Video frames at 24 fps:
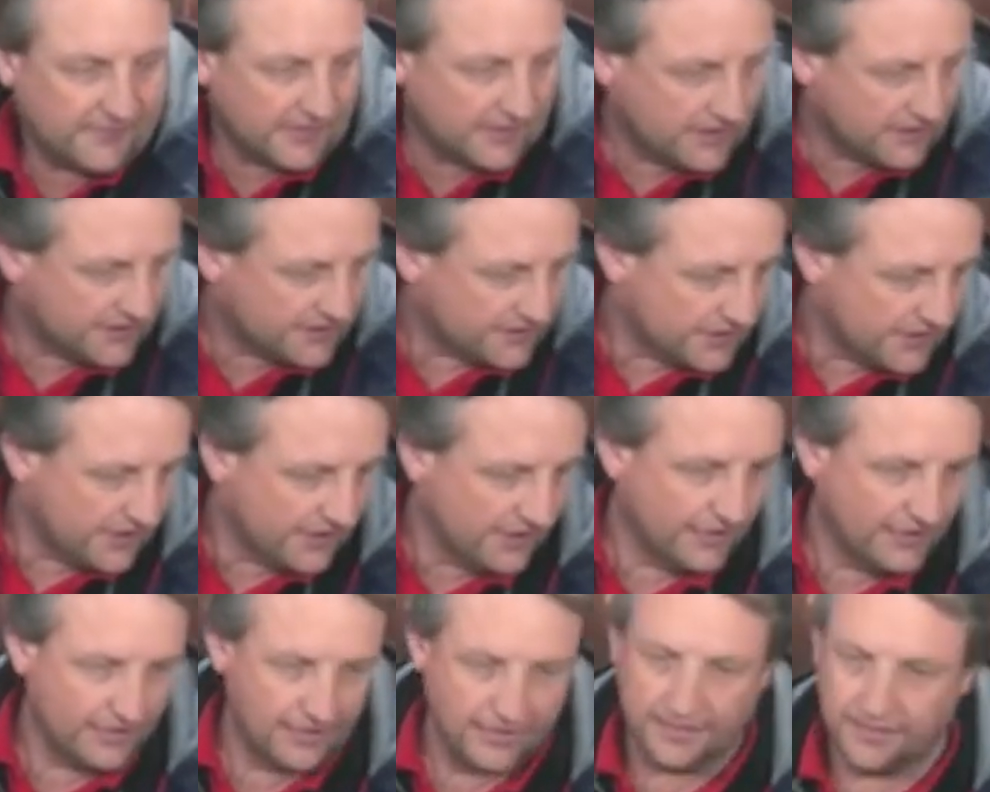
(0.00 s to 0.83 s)
But that's
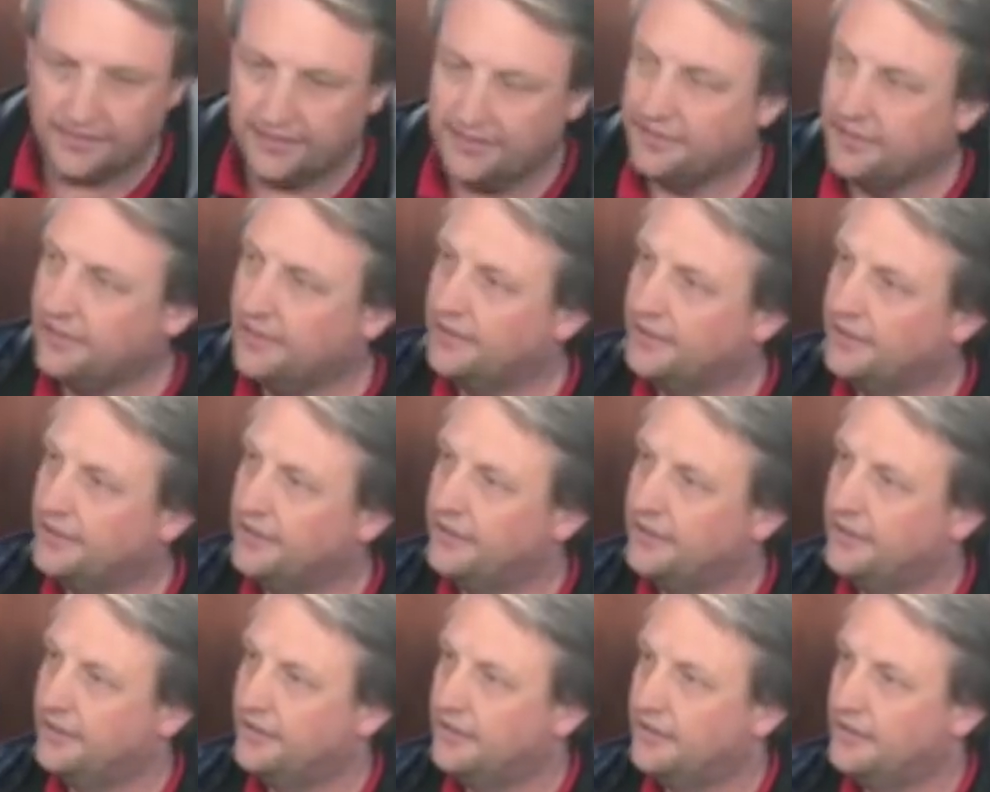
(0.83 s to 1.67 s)
probably better done by
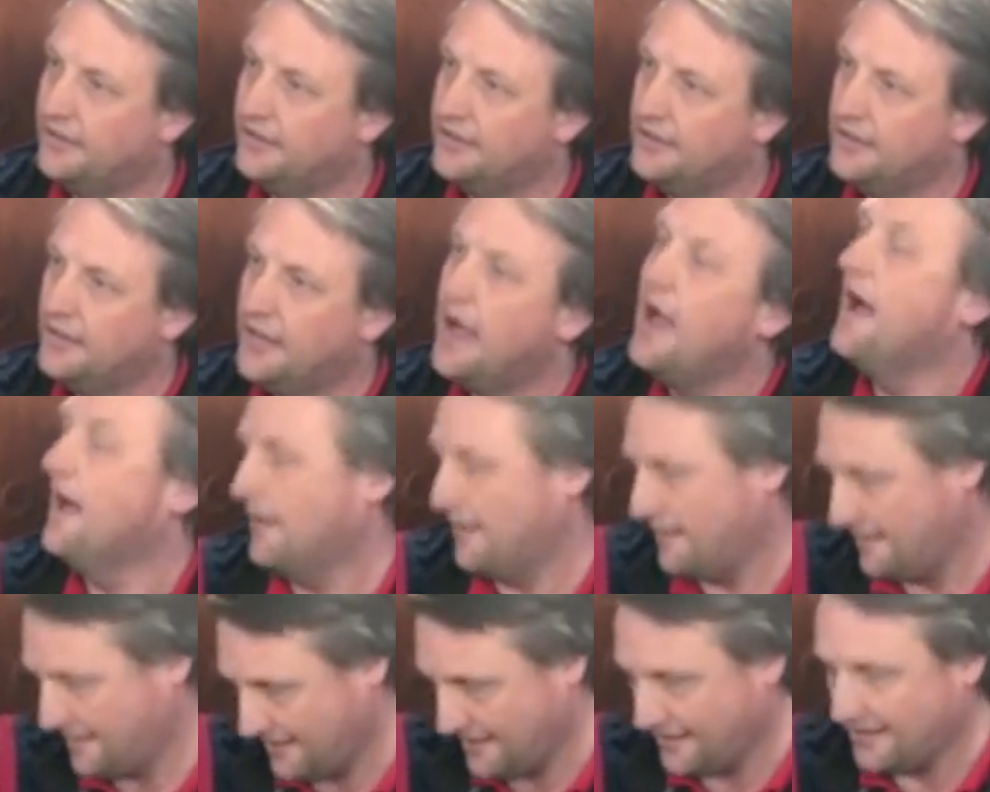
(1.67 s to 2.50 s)
a dealer or
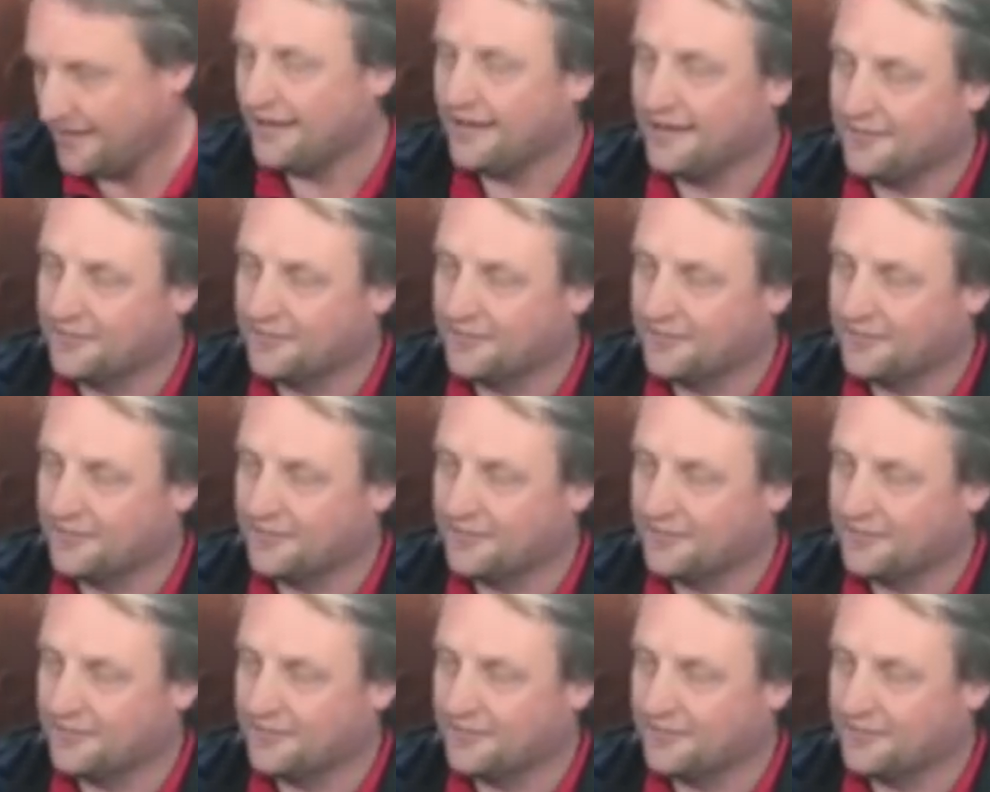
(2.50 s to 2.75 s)
kind of a